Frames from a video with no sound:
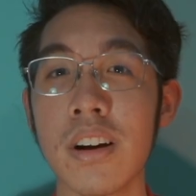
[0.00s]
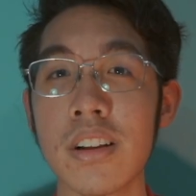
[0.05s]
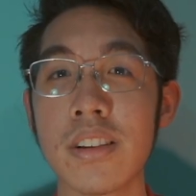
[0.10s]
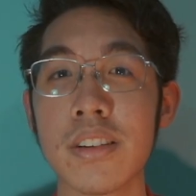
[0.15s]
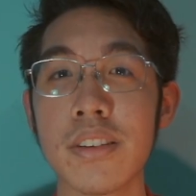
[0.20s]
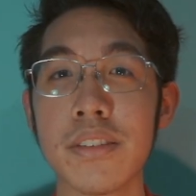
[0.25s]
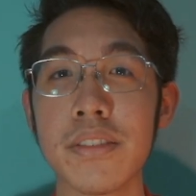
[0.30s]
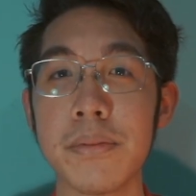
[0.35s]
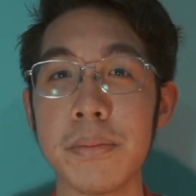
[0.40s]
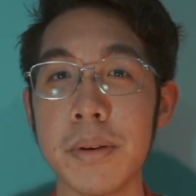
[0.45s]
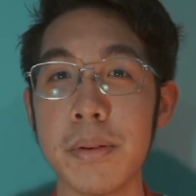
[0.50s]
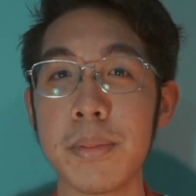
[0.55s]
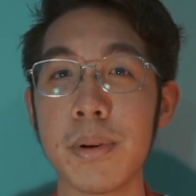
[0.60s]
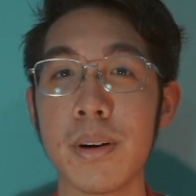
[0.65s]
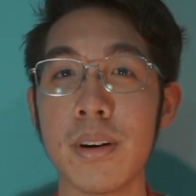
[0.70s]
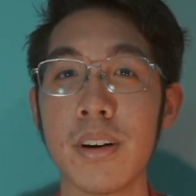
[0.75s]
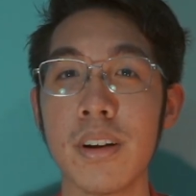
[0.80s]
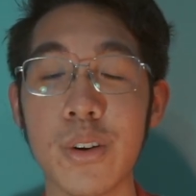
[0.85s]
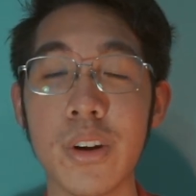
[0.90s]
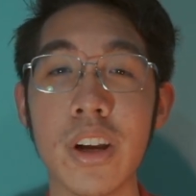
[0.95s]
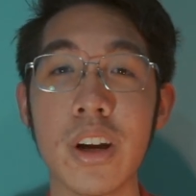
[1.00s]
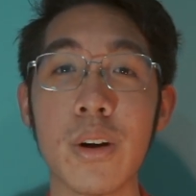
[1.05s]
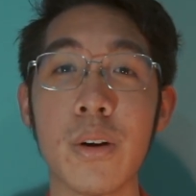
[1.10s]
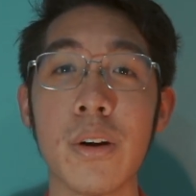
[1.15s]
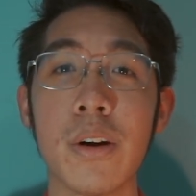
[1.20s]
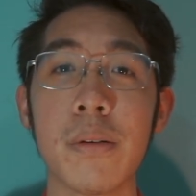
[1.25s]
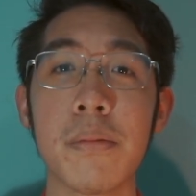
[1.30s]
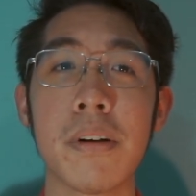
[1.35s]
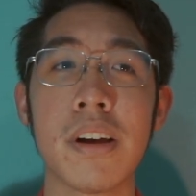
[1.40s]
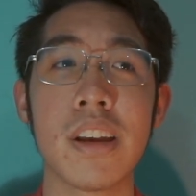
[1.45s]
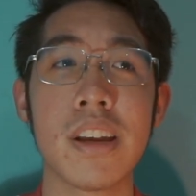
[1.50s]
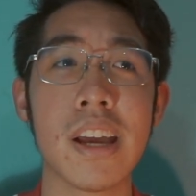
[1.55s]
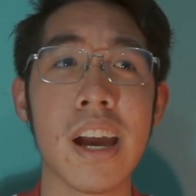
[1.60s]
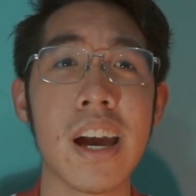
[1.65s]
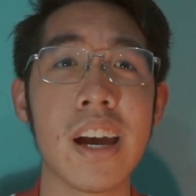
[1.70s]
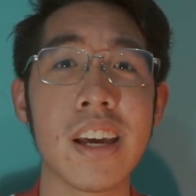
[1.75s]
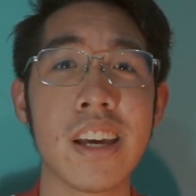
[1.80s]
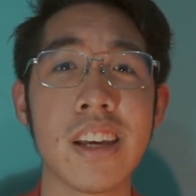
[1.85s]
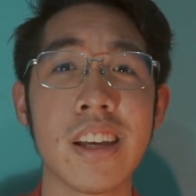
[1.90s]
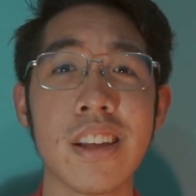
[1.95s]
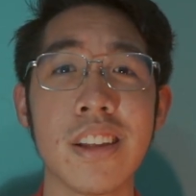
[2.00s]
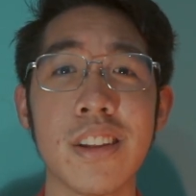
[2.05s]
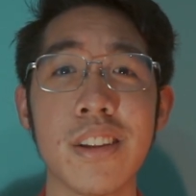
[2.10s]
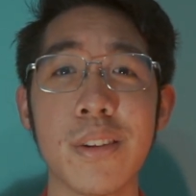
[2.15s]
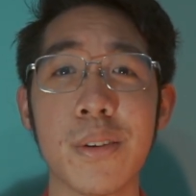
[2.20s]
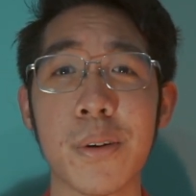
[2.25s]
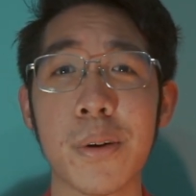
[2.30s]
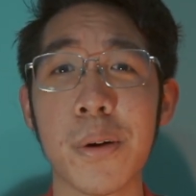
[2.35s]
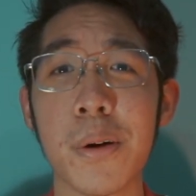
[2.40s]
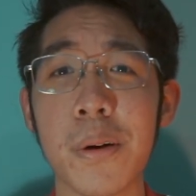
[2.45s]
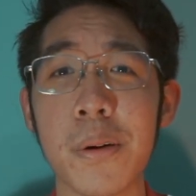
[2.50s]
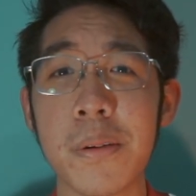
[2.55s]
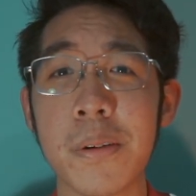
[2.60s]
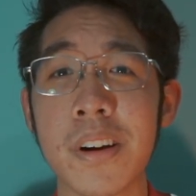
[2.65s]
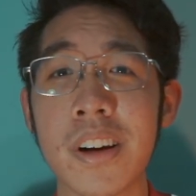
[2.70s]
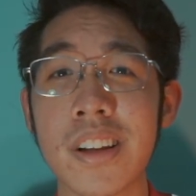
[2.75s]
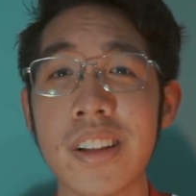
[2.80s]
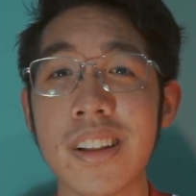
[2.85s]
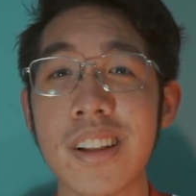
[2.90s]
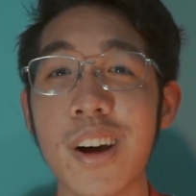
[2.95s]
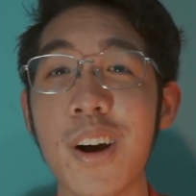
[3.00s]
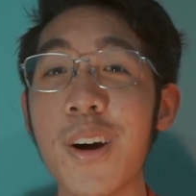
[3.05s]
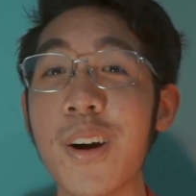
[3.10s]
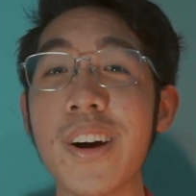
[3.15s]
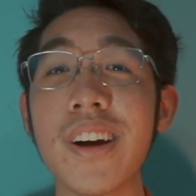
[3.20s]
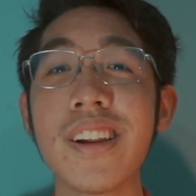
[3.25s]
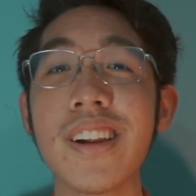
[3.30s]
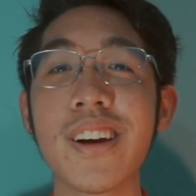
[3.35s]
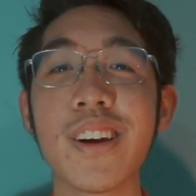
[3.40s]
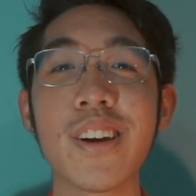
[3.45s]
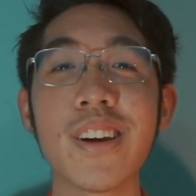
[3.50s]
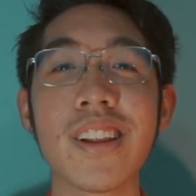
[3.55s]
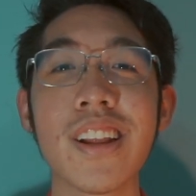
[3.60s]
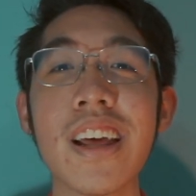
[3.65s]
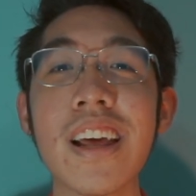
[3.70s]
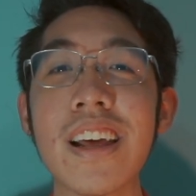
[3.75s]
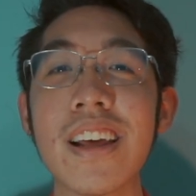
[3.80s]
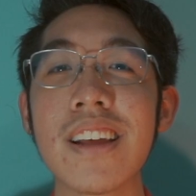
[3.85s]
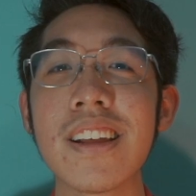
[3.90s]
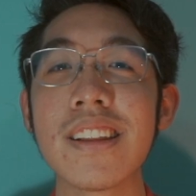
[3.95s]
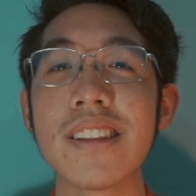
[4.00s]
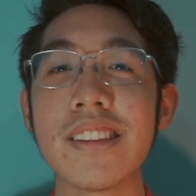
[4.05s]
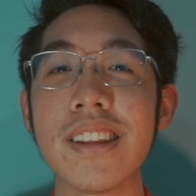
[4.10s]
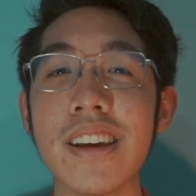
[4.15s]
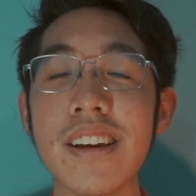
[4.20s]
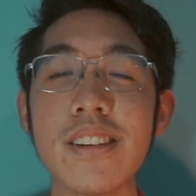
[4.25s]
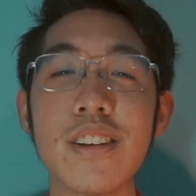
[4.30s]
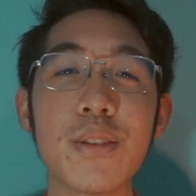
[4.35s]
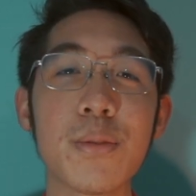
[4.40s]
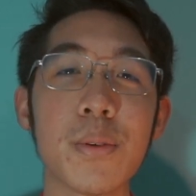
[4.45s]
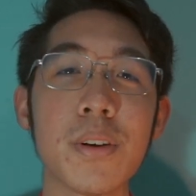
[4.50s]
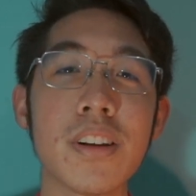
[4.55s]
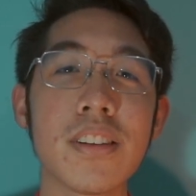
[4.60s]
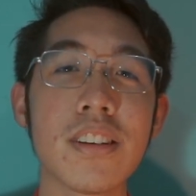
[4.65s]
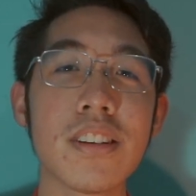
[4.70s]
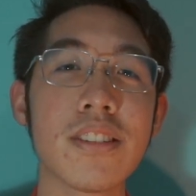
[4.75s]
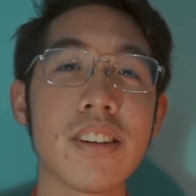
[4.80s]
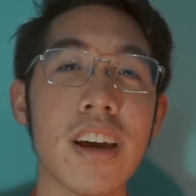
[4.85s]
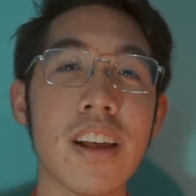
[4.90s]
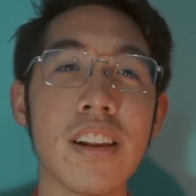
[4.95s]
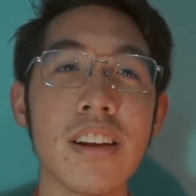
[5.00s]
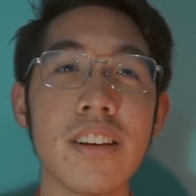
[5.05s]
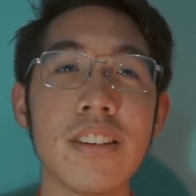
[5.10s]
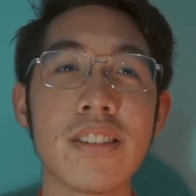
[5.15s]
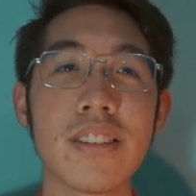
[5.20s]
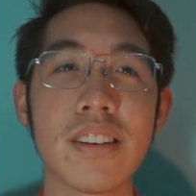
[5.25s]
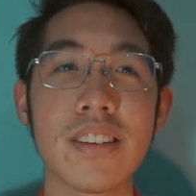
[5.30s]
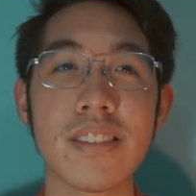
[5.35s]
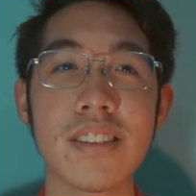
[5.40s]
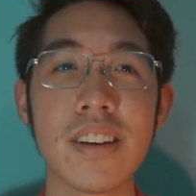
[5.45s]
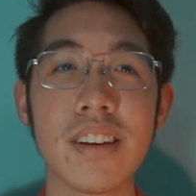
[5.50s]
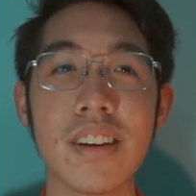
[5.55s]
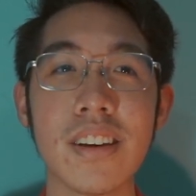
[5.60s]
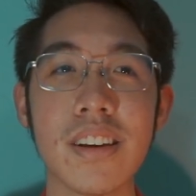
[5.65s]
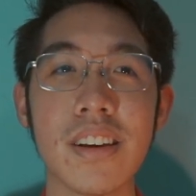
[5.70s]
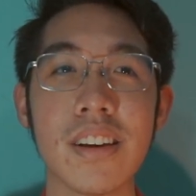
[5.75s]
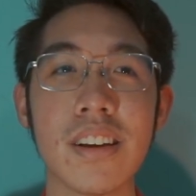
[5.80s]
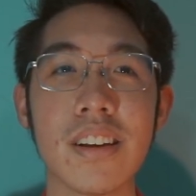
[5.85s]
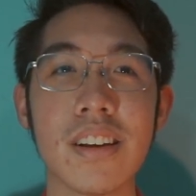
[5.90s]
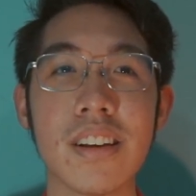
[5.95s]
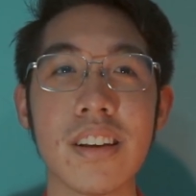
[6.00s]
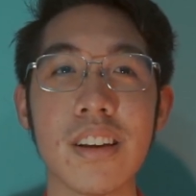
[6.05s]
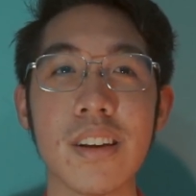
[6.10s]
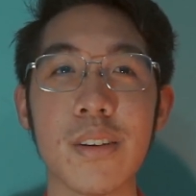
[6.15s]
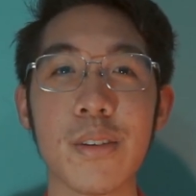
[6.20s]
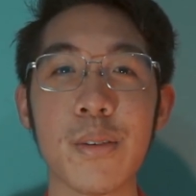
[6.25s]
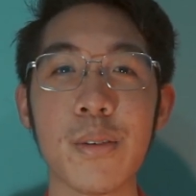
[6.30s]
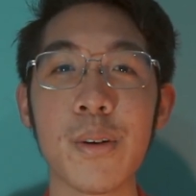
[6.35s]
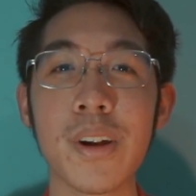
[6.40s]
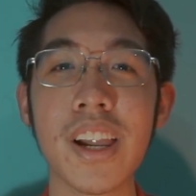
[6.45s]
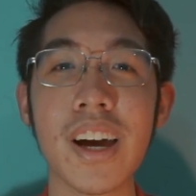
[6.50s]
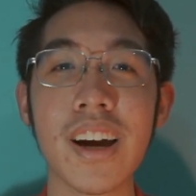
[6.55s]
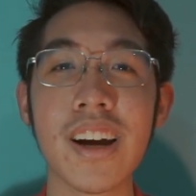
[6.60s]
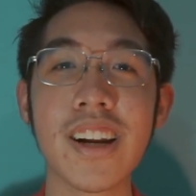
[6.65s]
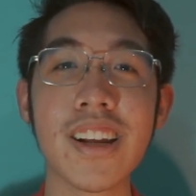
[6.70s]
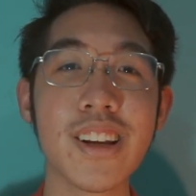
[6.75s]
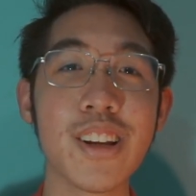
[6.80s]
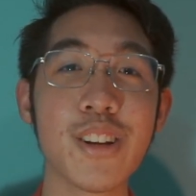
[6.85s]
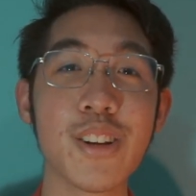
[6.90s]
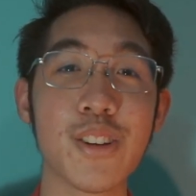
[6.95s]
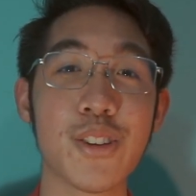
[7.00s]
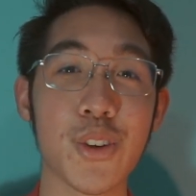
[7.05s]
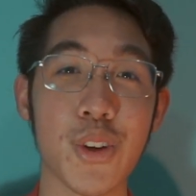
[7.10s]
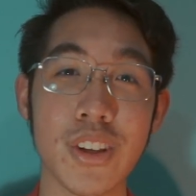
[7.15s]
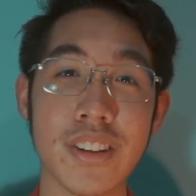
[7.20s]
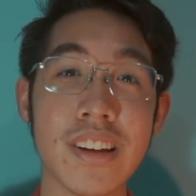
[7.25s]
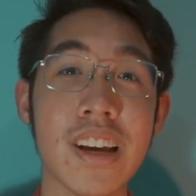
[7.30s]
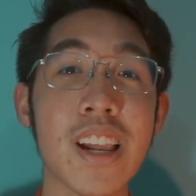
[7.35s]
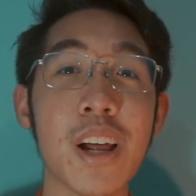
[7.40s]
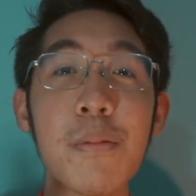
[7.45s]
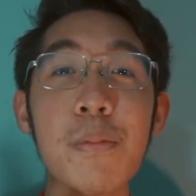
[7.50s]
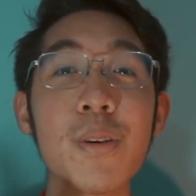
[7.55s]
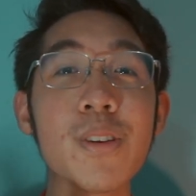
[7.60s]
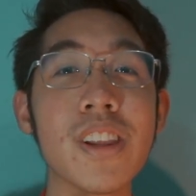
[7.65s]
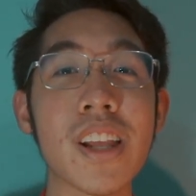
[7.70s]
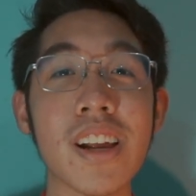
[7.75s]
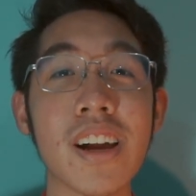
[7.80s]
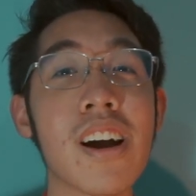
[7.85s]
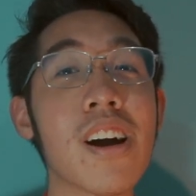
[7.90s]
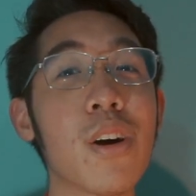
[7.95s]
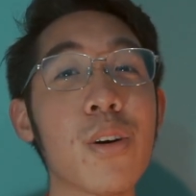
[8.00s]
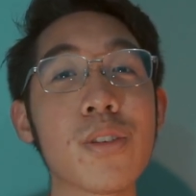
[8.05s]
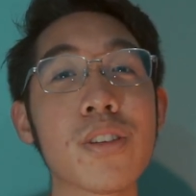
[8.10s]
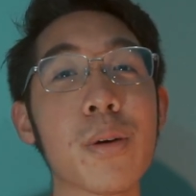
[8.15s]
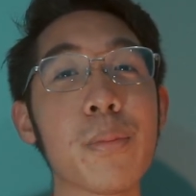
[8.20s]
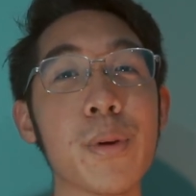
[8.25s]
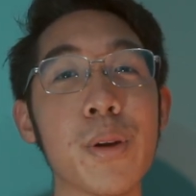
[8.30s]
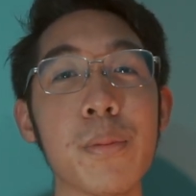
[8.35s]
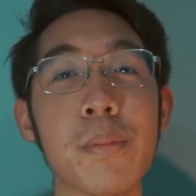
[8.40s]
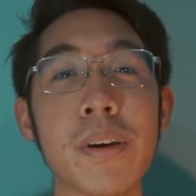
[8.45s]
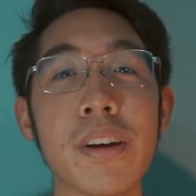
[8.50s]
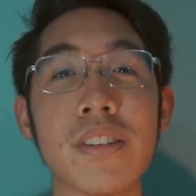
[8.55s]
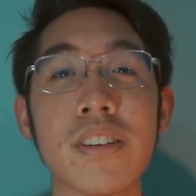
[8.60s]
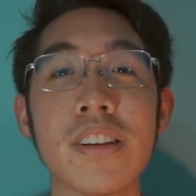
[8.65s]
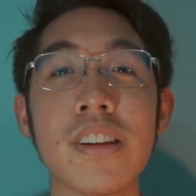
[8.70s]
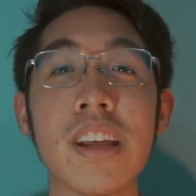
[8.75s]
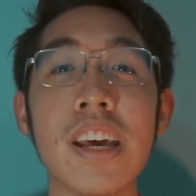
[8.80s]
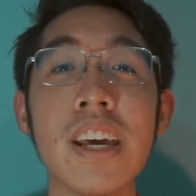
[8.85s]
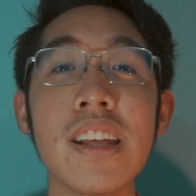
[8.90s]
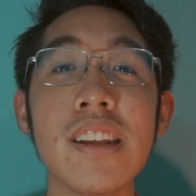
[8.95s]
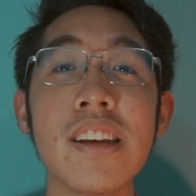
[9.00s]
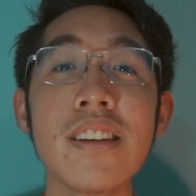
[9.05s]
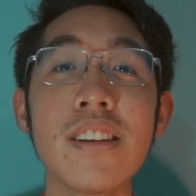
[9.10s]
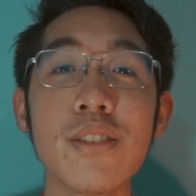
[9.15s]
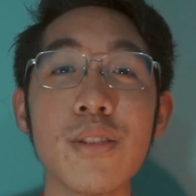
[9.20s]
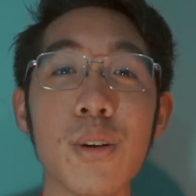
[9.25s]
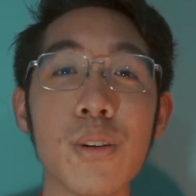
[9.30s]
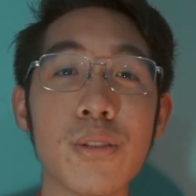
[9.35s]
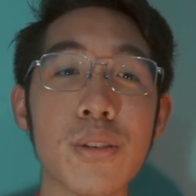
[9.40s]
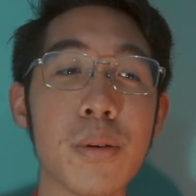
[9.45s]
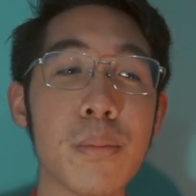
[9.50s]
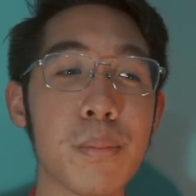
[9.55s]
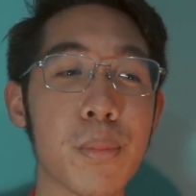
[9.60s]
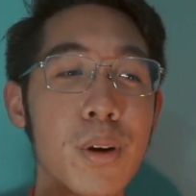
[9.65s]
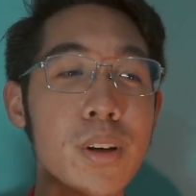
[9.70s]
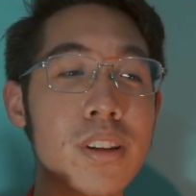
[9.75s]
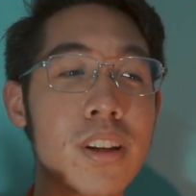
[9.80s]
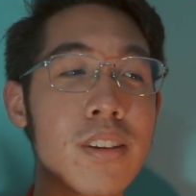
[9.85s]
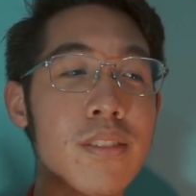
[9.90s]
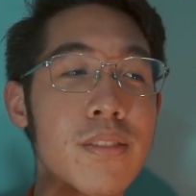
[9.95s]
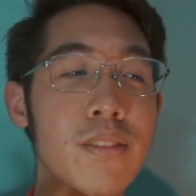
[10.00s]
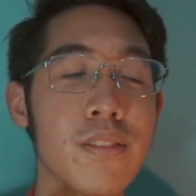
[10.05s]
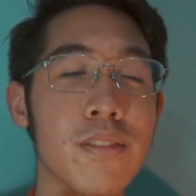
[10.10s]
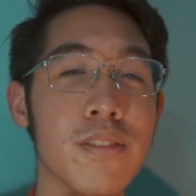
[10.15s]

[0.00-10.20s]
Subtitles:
lot of people. Kung ikaw ay mahihiyain or awkward, okay lang yun. Take this one as a challenge kasi wala ka rin choice. Kailangan mo talaga kausapin yung patient. And it is also important